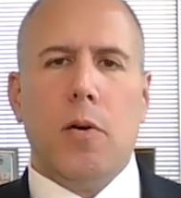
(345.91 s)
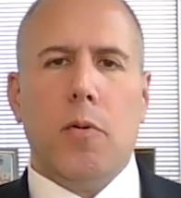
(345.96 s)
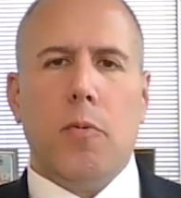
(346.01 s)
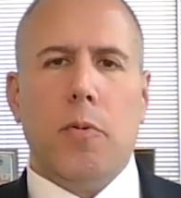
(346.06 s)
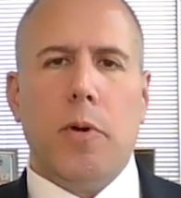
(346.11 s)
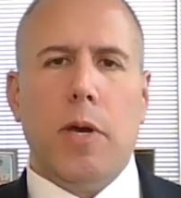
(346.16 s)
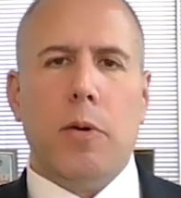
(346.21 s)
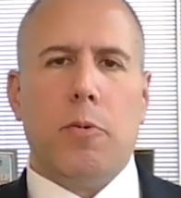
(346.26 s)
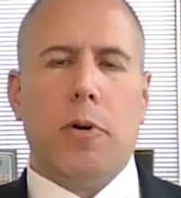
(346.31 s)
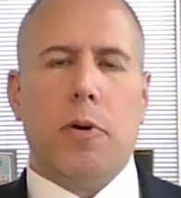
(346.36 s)

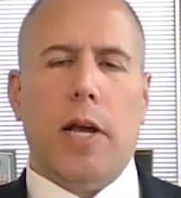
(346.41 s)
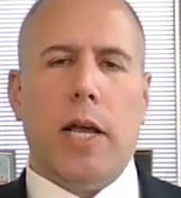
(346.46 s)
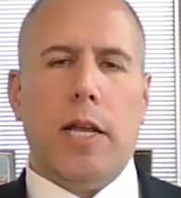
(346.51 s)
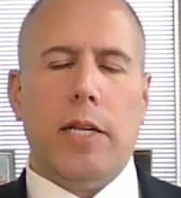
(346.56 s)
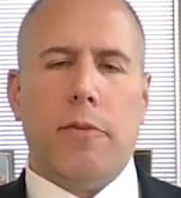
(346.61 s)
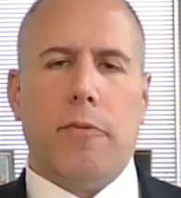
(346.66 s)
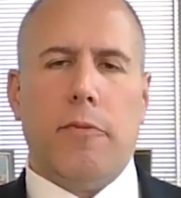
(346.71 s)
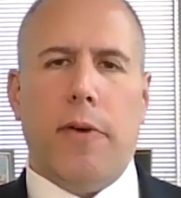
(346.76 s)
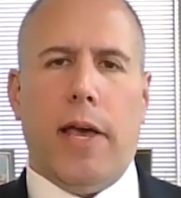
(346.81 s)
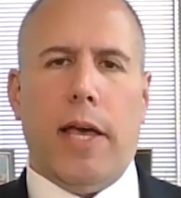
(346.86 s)
We were at an
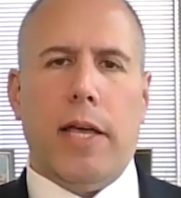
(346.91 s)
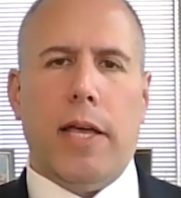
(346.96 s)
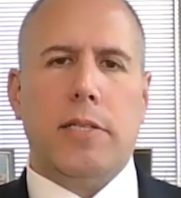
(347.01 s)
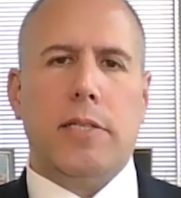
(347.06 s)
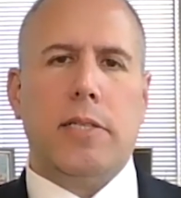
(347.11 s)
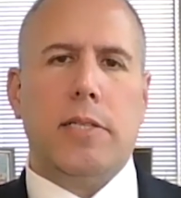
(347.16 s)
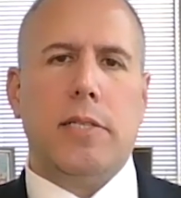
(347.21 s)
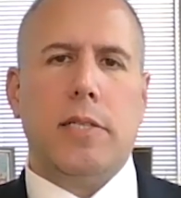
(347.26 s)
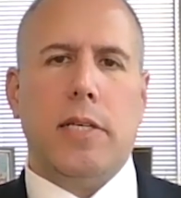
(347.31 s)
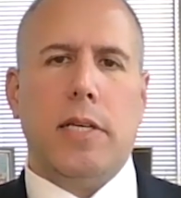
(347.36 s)

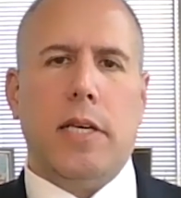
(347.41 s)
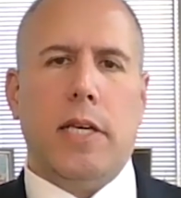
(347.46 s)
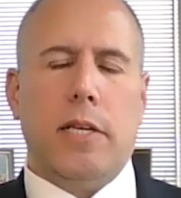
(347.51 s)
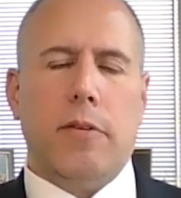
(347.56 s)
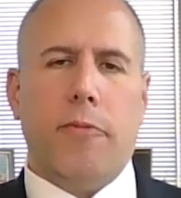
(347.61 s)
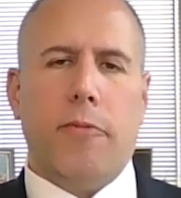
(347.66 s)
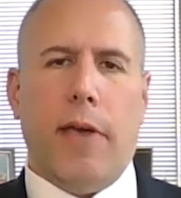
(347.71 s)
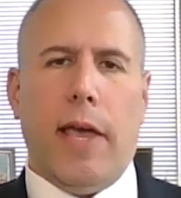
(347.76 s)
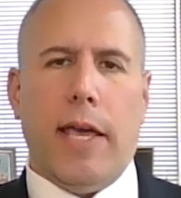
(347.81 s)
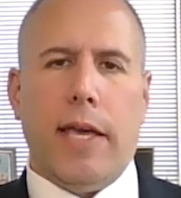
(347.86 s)
event
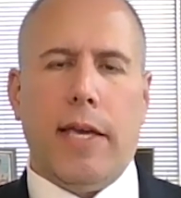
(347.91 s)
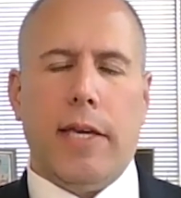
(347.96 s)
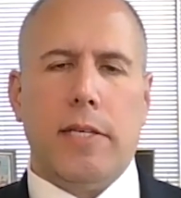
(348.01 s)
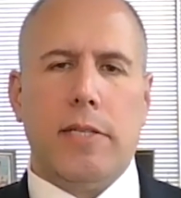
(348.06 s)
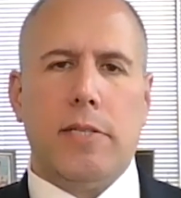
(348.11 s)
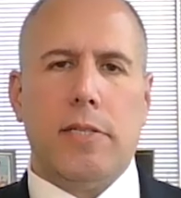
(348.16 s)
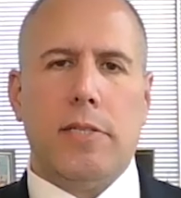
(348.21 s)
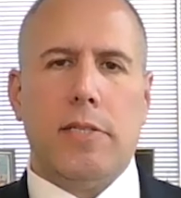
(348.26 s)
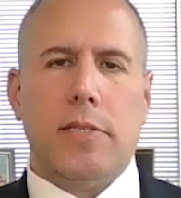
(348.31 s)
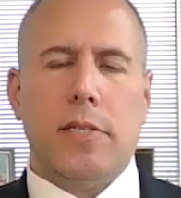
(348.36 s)
in
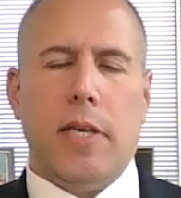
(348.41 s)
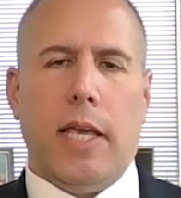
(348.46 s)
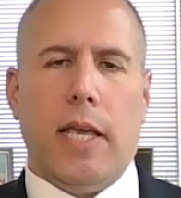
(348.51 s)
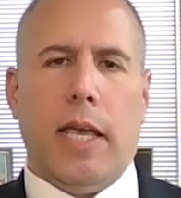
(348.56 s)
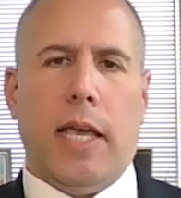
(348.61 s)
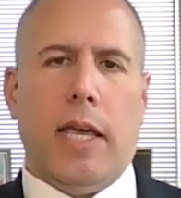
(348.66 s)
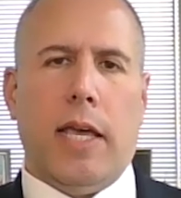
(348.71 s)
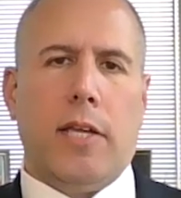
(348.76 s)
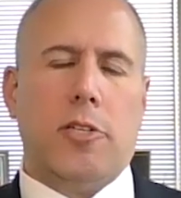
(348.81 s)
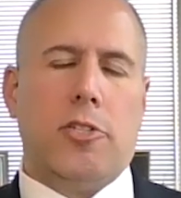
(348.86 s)
Vegas,
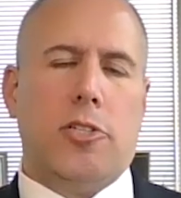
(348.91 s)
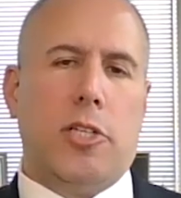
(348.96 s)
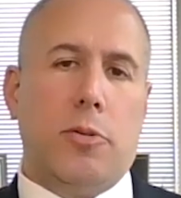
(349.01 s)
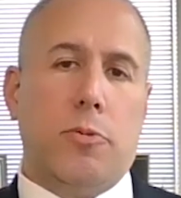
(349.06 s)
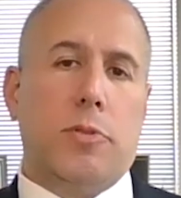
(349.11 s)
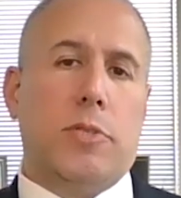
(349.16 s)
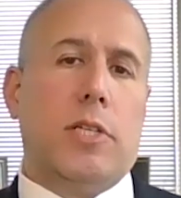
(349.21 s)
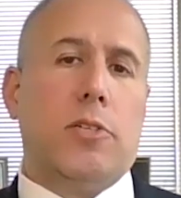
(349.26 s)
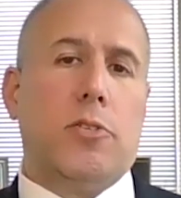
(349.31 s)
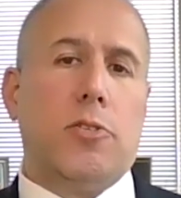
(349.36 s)
and she
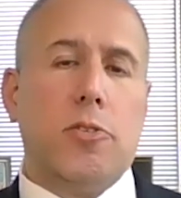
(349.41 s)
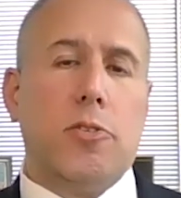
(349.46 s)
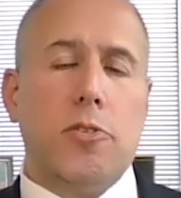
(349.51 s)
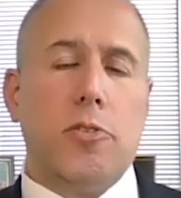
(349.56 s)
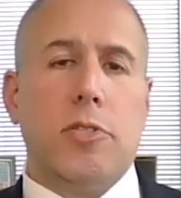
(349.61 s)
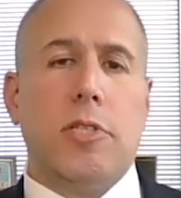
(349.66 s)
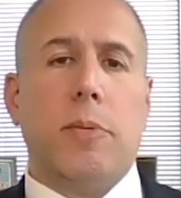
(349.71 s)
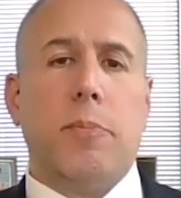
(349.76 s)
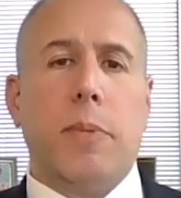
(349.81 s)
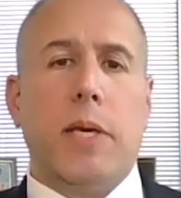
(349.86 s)
was
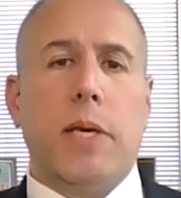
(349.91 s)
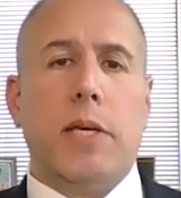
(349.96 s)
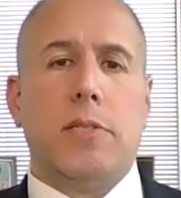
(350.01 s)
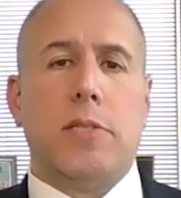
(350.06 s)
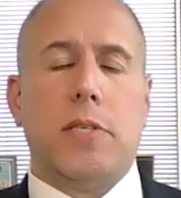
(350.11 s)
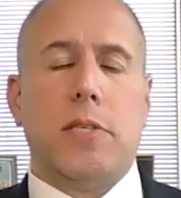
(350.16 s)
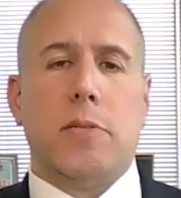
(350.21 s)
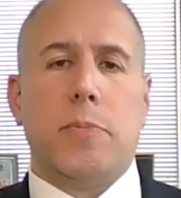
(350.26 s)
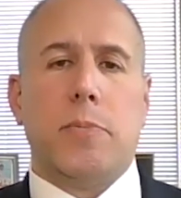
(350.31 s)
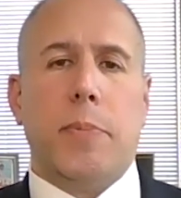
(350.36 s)
introducing me as
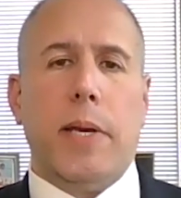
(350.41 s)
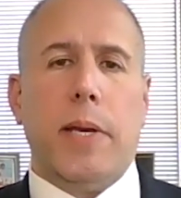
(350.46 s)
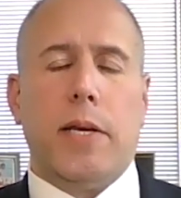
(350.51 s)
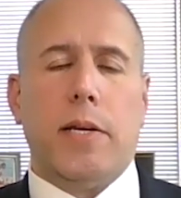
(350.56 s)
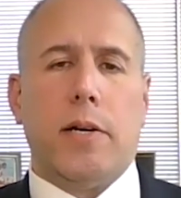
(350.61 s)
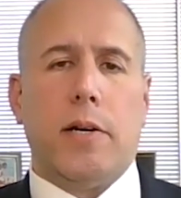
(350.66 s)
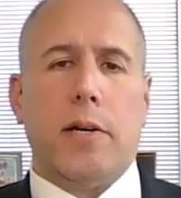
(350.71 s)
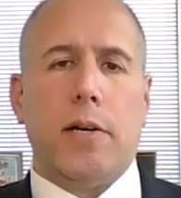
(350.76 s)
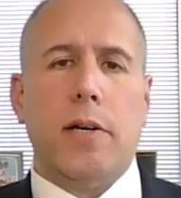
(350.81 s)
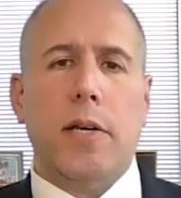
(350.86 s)
the
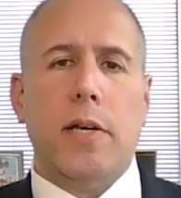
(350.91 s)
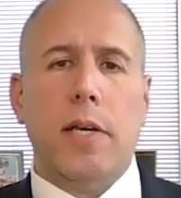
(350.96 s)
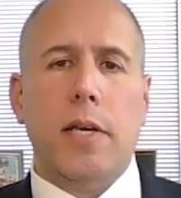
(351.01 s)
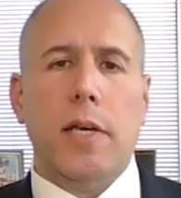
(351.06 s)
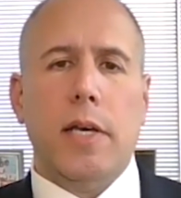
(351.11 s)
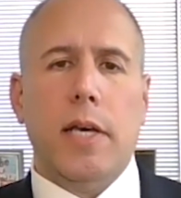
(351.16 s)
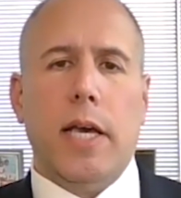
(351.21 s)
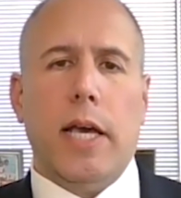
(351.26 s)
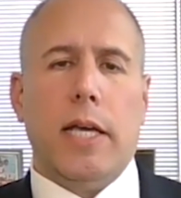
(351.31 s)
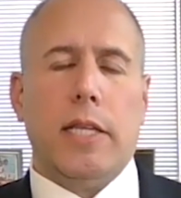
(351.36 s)
speaker
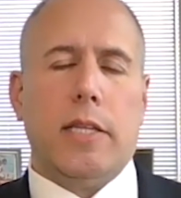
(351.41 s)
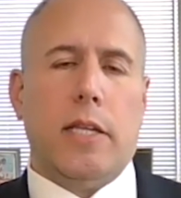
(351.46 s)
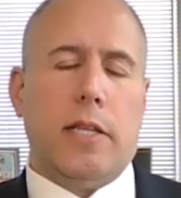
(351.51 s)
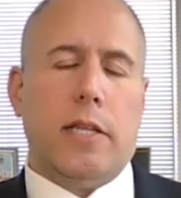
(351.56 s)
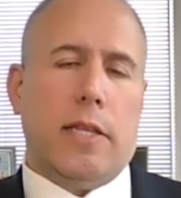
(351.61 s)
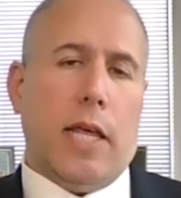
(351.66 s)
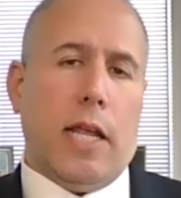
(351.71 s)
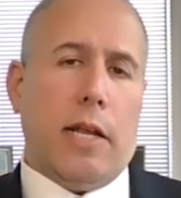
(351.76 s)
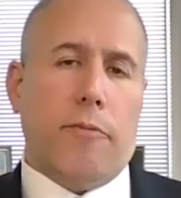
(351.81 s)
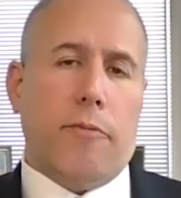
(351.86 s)
at
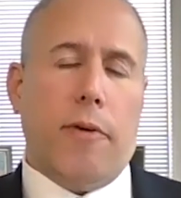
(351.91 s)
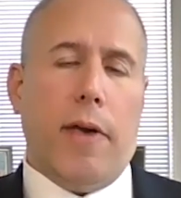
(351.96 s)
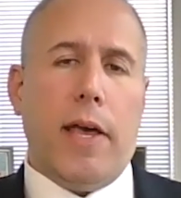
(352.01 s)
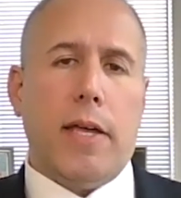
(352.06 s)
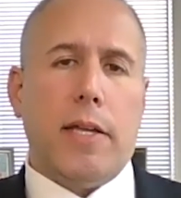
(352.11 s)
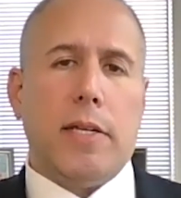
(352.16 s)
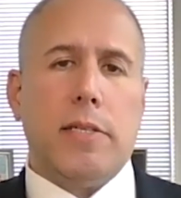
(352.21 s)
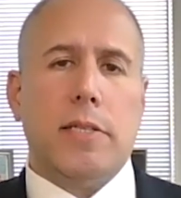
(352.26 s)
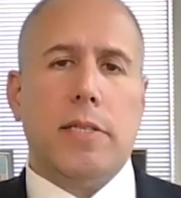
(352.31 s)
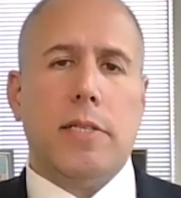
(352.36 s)
that
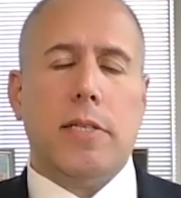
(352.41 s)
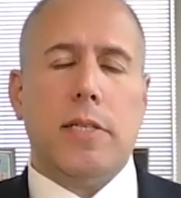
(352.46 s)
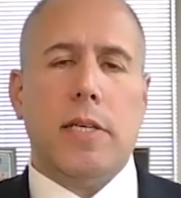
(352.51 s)
event.